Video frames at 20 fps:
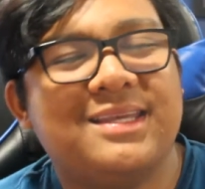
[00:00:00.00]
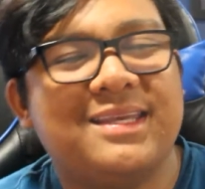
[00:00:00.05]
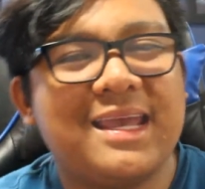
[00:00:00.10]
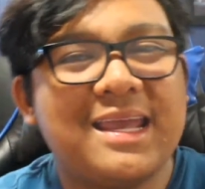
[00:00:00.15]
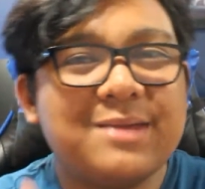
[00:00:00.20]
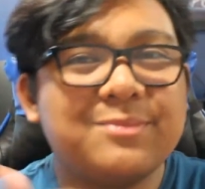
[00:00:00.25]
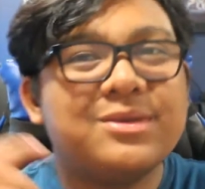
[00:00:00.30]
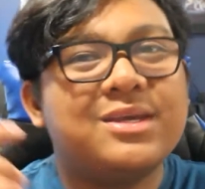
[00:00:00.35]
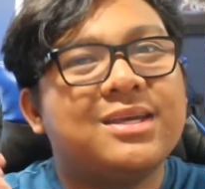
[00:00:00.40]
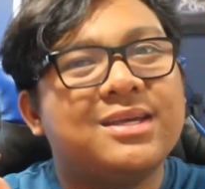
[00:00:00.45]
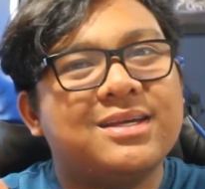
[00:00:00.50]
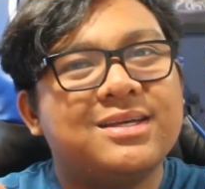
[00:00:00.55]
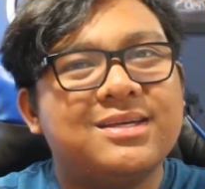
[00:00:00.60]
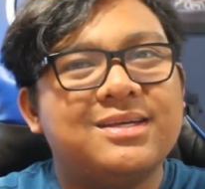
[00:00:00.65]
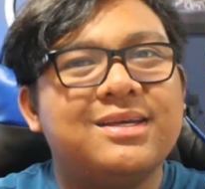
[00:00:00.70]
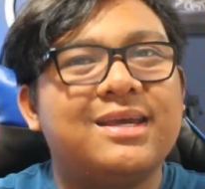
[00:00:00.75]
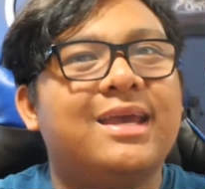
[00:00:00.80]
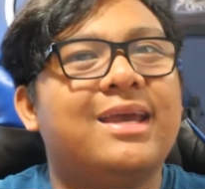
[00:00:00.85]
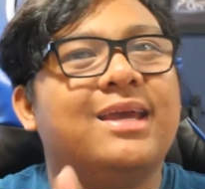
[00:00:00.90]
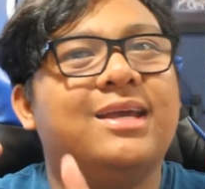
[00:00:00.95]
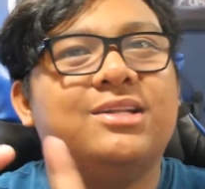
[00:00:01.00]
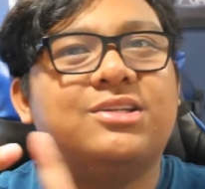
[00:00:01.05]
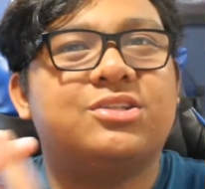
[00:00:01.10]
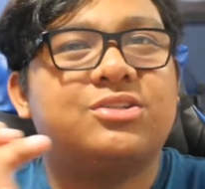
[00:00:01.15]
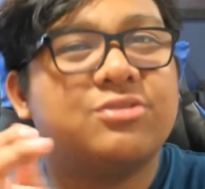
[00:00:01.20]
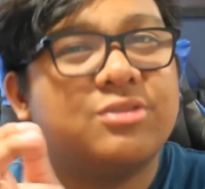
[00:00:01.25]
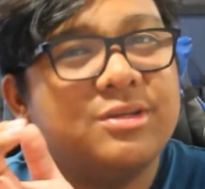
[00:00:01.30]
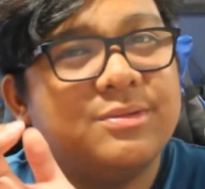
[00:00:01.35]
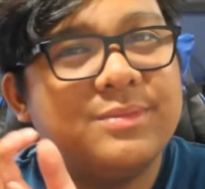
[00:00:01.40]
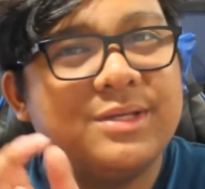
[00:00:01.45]
gaming and
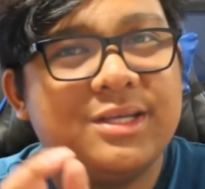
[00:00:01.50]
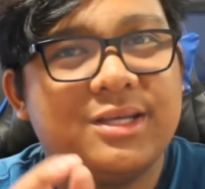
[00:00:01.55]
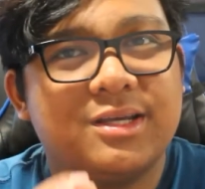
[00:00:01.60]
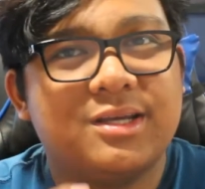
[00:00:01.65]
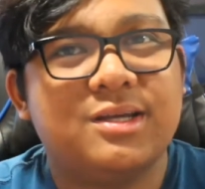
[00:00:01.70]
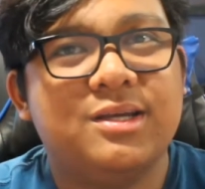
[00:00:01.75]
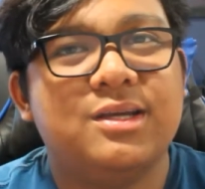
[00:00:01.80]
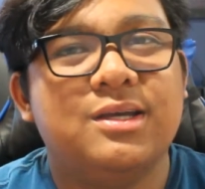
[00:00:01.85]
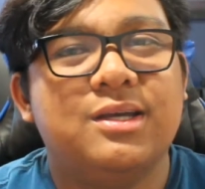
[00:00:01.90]
streaming